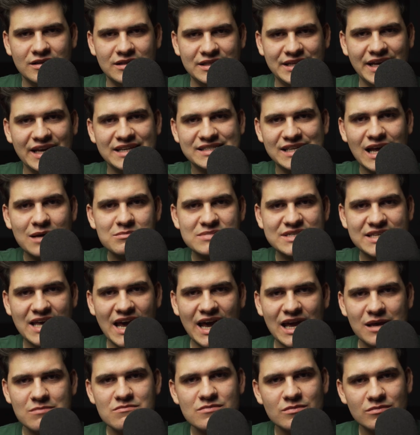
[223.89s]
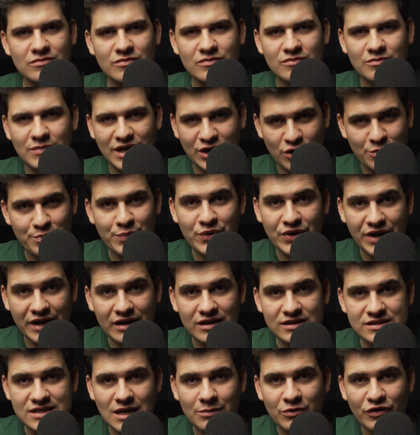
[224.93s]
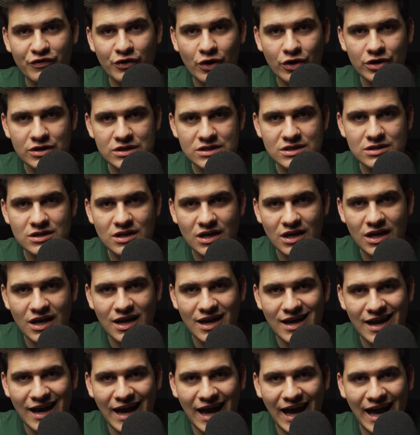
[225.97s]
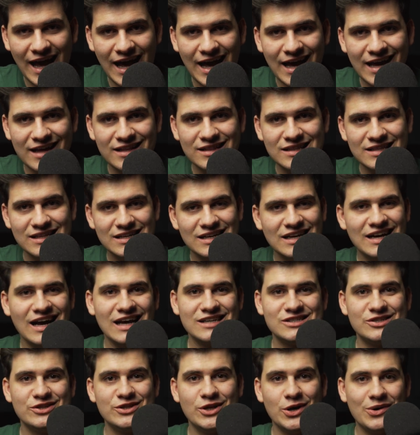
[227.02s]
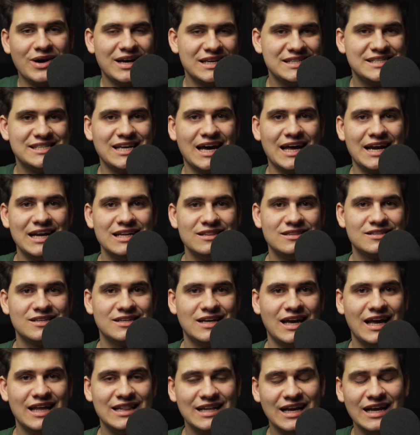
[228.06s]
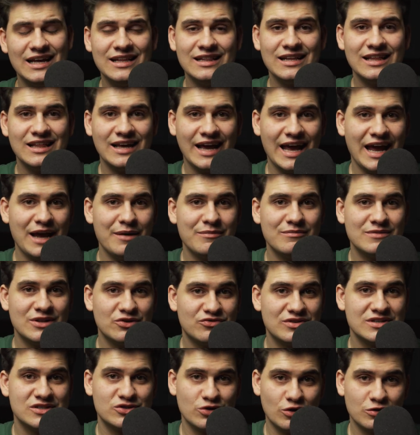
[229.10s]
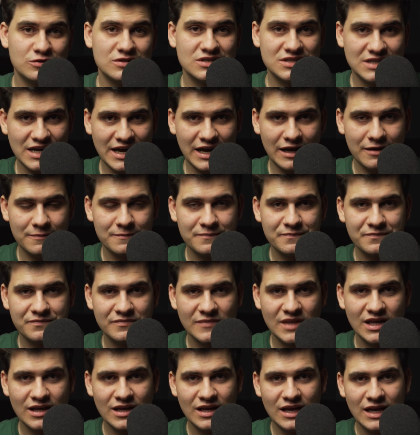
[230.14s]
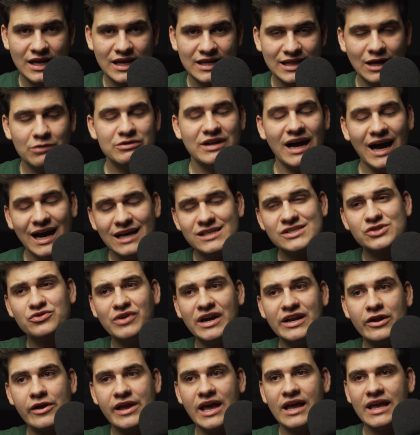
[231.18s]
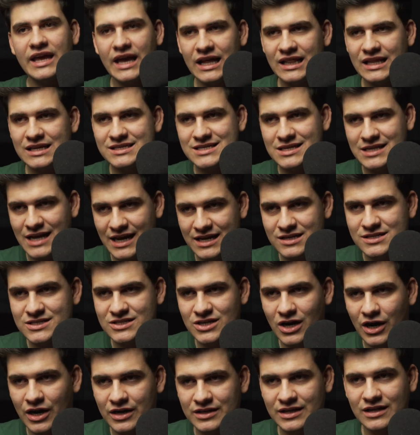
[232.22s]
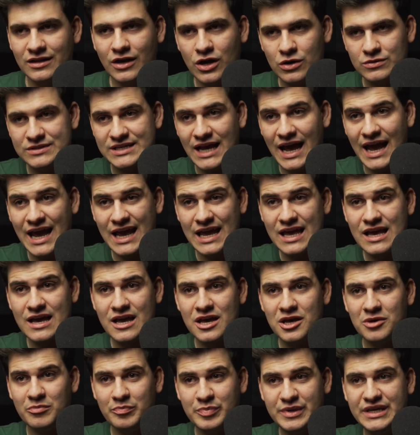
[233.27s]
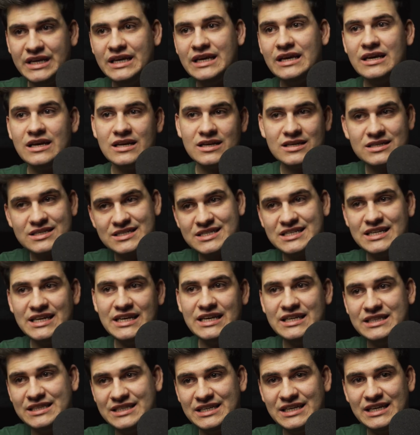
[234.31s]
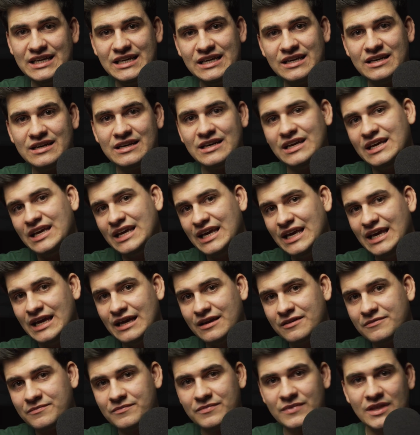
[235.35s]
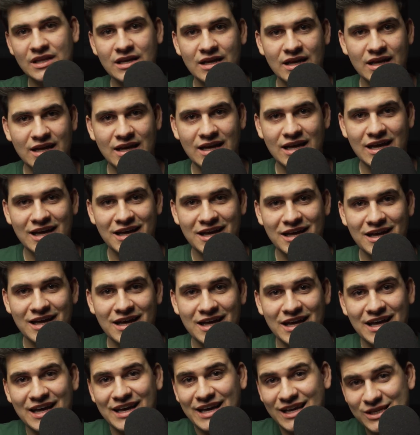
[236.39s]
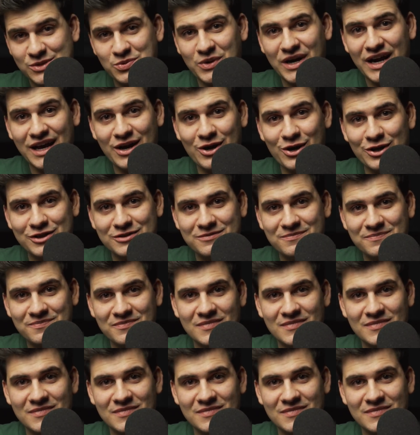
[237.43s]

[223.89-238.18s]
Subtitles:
The exams came, my computing exam, of course, and as you know, I sat it, and then came the results day. Now, the highest grade you can get is an A star. Then it goes A, B, C, D, E. Guess what I got?